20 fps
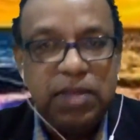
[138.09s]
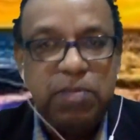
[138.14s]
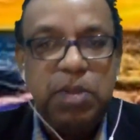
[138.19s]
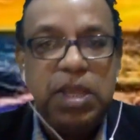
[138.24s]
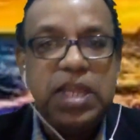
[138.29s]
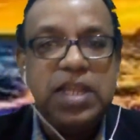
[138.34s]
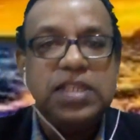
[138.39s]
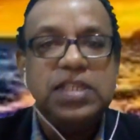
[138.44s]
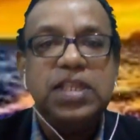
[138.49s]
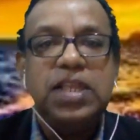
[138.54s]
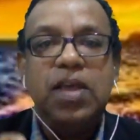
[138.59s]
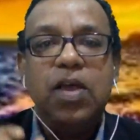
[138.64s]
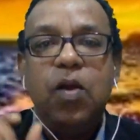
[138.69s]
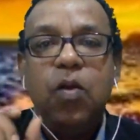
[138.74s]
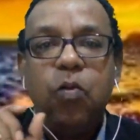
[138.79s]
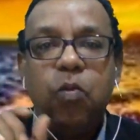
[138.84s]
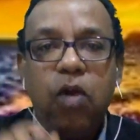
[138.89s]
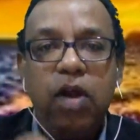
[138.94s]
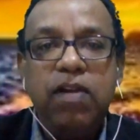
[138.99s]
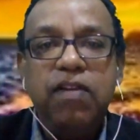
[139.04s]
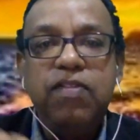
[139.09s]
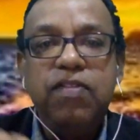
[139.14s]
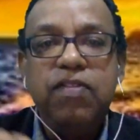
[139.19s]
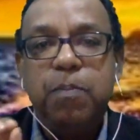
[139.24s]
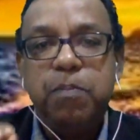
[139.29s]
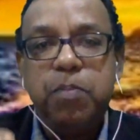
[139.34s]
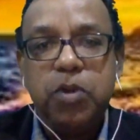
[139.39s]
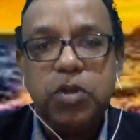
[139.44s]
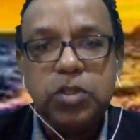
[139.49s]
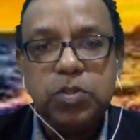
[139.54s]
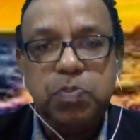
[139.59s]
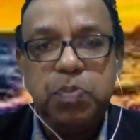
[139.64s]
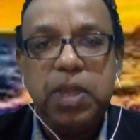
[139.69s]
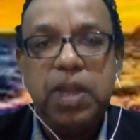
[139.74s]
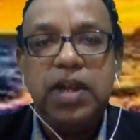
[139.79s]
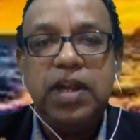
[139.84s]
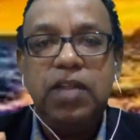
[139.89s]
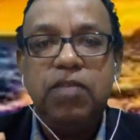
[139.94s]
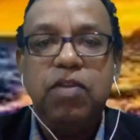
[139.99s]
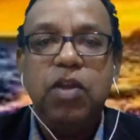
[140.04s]
It means one of the
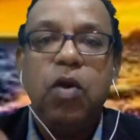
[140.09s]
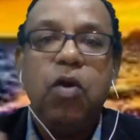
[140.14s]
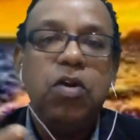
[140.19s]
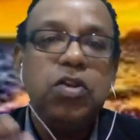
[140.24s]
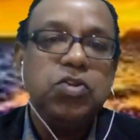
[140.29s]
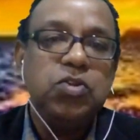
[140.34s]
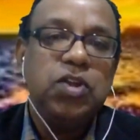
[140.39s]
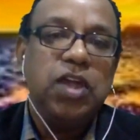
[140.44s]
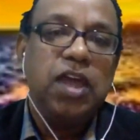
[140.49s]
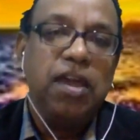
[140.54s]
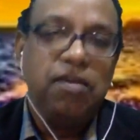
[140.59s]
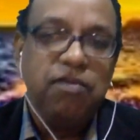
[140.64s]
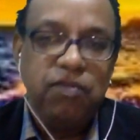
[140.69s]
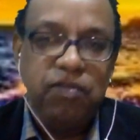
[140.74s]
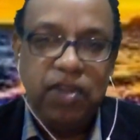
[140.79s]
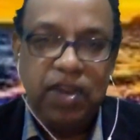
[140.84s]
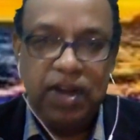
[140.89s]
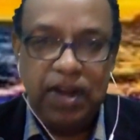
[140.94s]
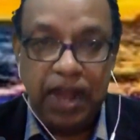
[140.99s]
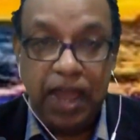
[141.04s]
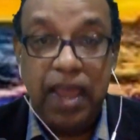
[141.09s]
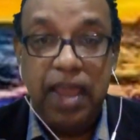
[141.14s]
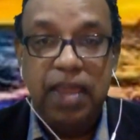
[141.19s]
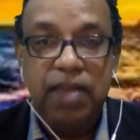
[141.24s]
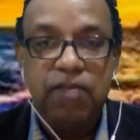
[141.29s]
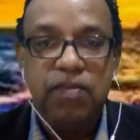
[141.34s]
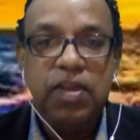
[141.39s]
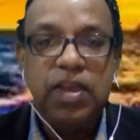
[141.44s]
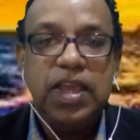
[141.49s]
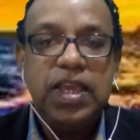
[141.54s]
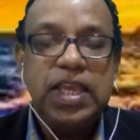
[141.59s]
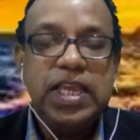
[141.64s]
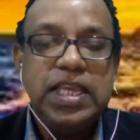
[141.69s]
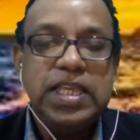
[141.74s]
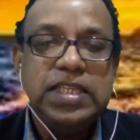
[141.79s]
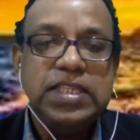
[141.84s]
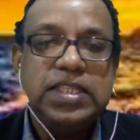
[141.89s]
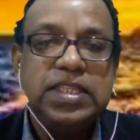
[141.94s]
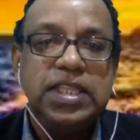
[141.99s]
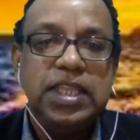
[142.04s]
prosperity we all should have in life
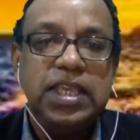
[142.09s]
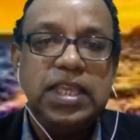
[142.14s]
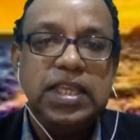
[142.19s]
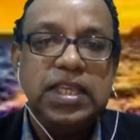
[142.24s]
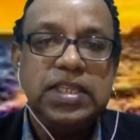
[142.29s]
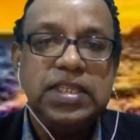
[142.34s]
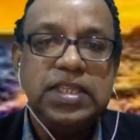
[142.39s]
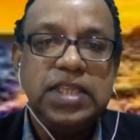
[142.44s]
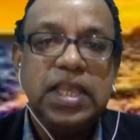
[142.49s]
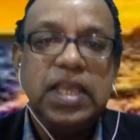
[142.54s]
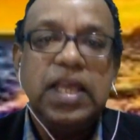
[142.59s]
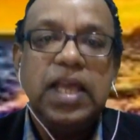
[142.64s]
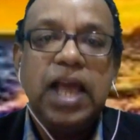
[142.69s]
is these